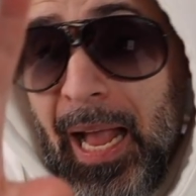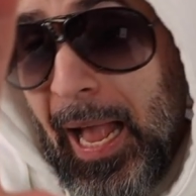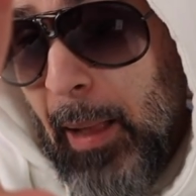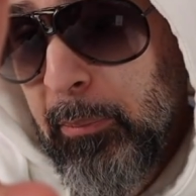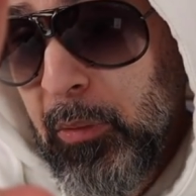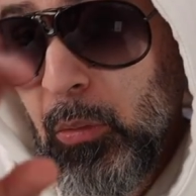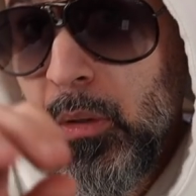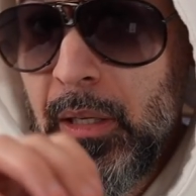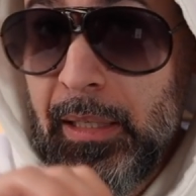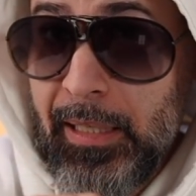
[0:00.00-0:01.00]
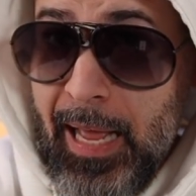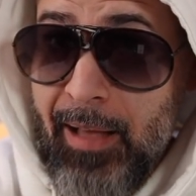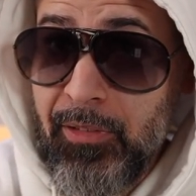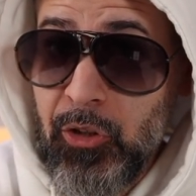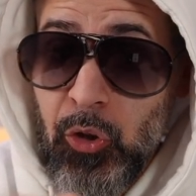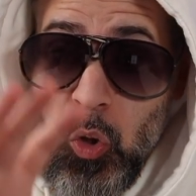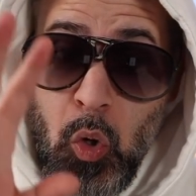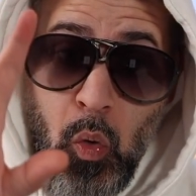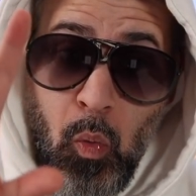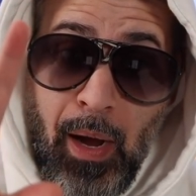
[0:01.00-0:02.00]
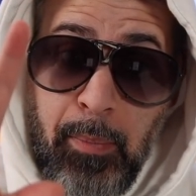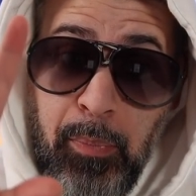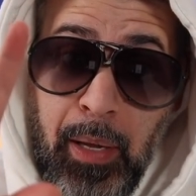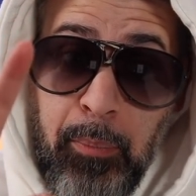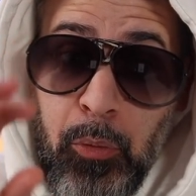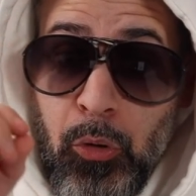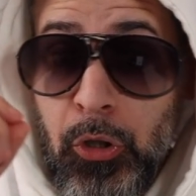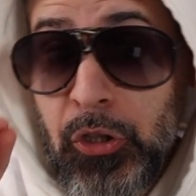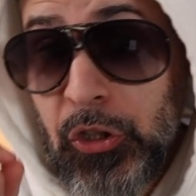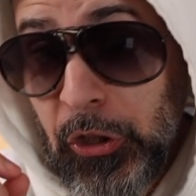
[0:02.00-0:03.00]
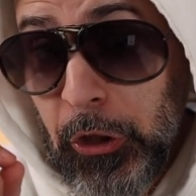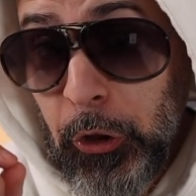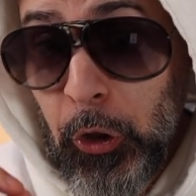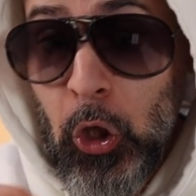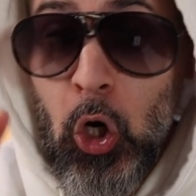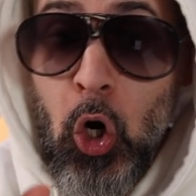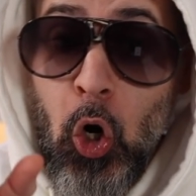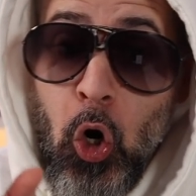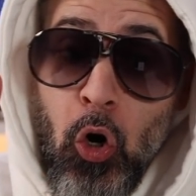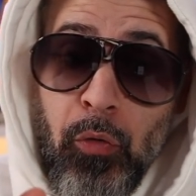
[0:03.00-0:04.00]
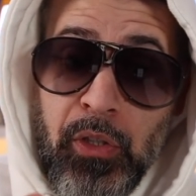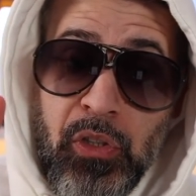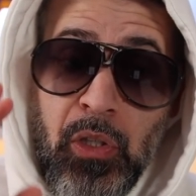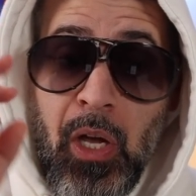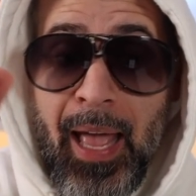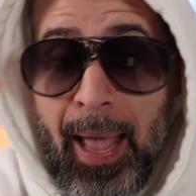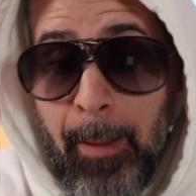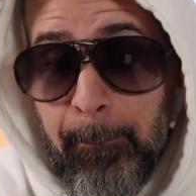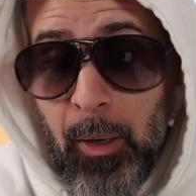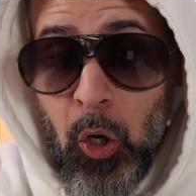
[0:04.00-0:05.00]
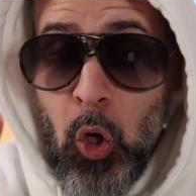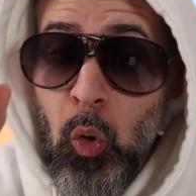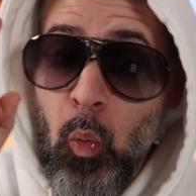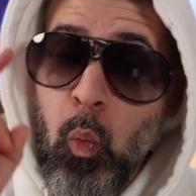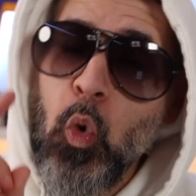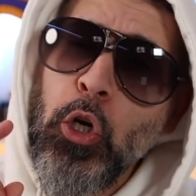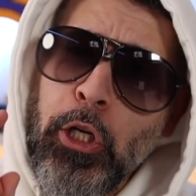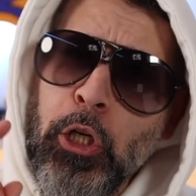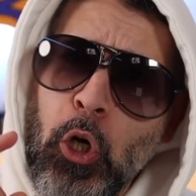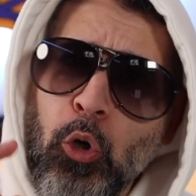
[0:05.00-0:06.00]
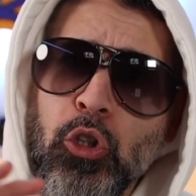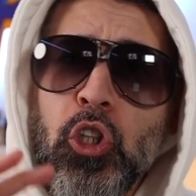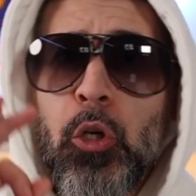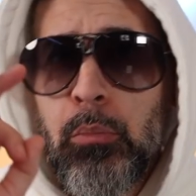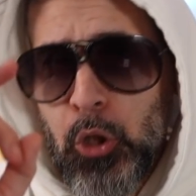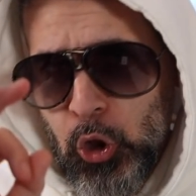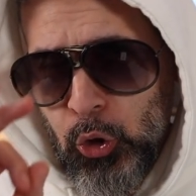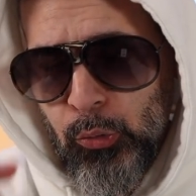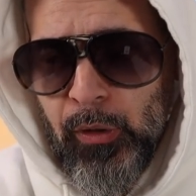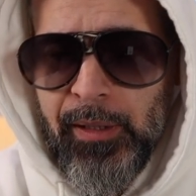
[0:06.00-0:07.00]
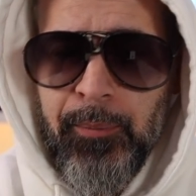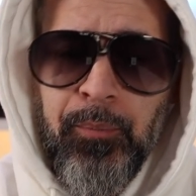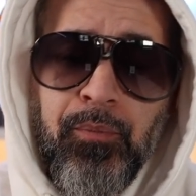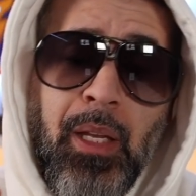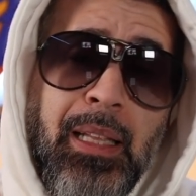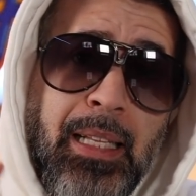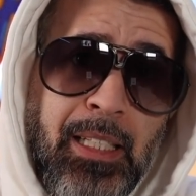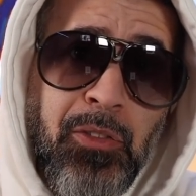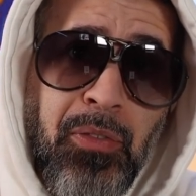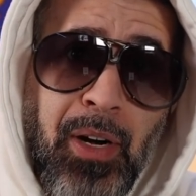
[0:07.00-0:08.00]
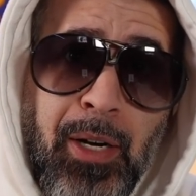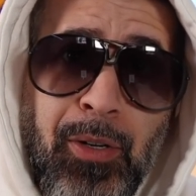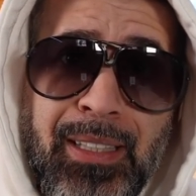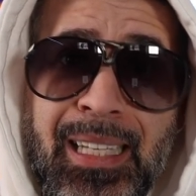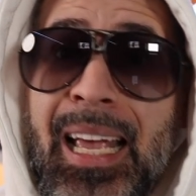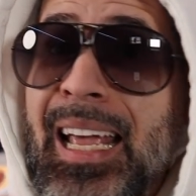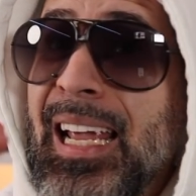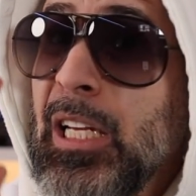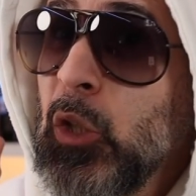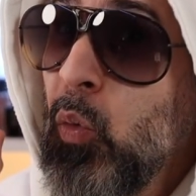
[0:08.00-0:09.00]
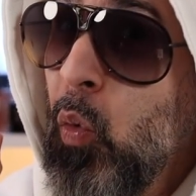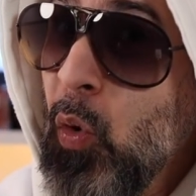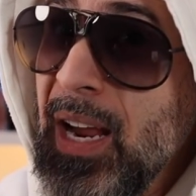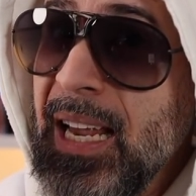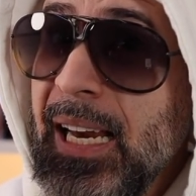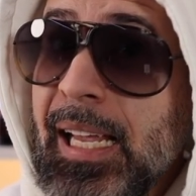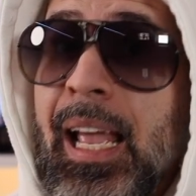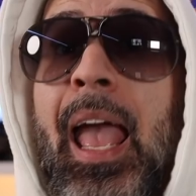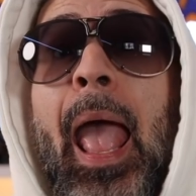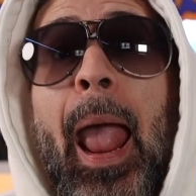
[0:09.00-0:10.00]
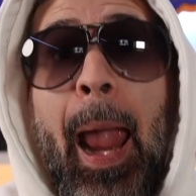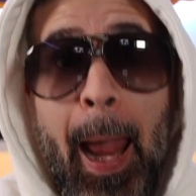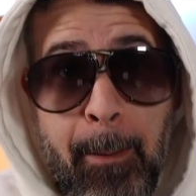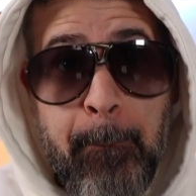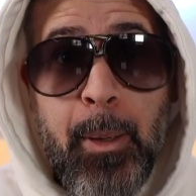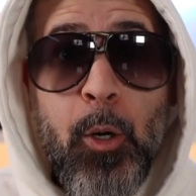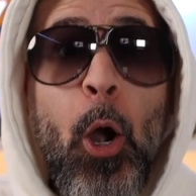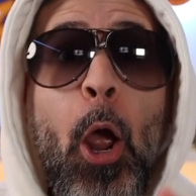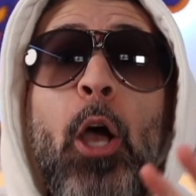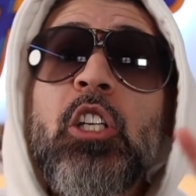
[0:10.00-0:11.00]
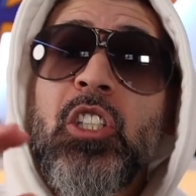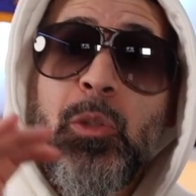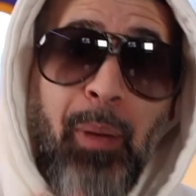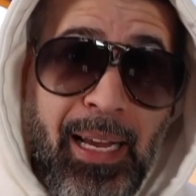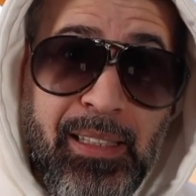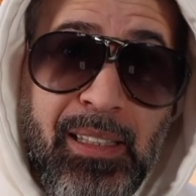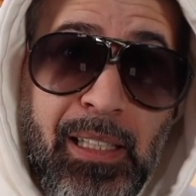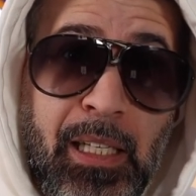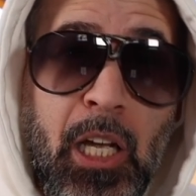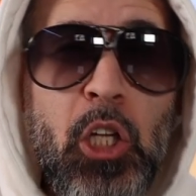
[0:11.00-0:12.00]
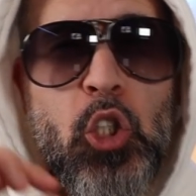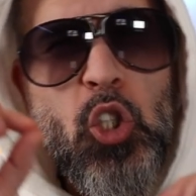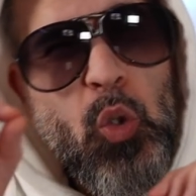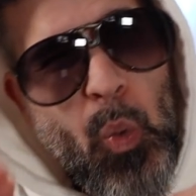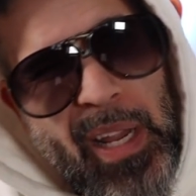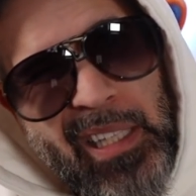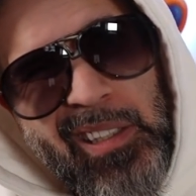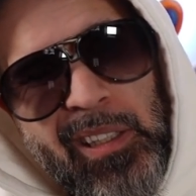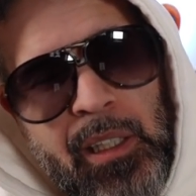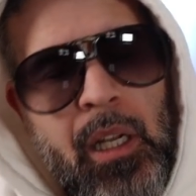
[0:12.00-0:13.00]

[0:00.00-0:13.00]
apple, lavender, white pepper, cedar, orris, amber, woody notes, patchouli. This fragrance is really amber, spicy, sweet,